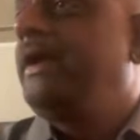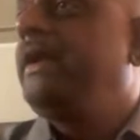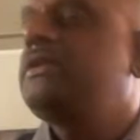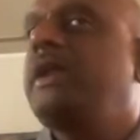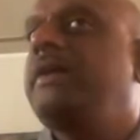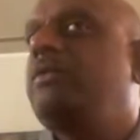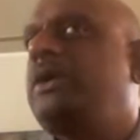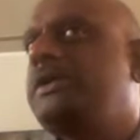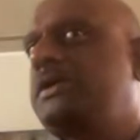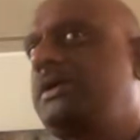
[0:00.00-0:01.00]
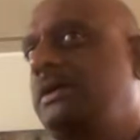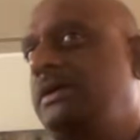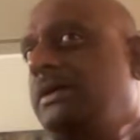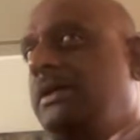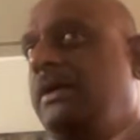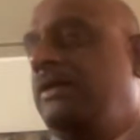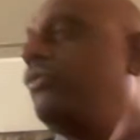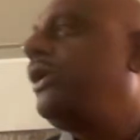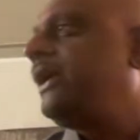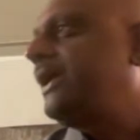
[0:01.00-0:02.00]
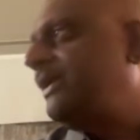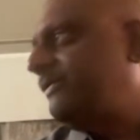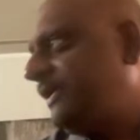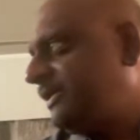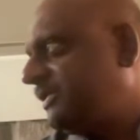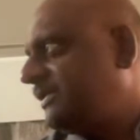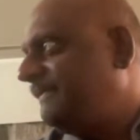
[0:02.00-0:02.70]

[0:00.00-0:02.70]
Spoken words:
It is like what? Follicular phase.